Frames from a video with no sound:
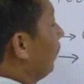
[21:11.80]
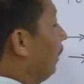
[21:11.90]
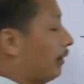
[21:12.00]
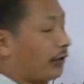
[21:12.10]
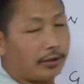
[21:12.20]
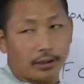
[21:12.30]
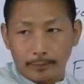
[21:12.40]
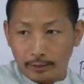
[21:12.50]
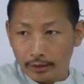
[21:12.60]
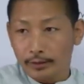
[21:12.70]
It's
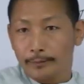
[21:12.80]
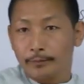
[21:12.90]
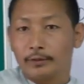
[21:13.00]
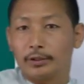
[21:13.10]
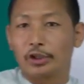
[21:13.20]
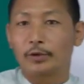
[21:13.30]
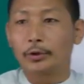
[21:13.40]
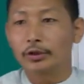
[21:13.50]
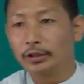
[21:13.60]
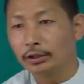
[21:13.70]
summer, and
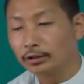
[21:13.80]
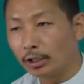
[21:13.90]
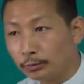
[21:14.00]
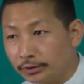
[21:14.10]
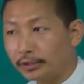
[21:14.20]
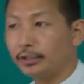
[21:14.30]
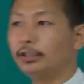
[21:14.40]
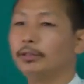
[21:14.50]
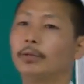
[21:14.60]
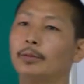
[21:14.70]
especially down there
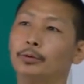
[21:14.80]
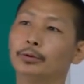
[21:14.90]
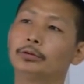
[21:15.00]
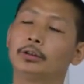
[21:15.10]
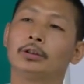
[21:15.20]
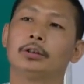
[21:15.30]
in Dimapur,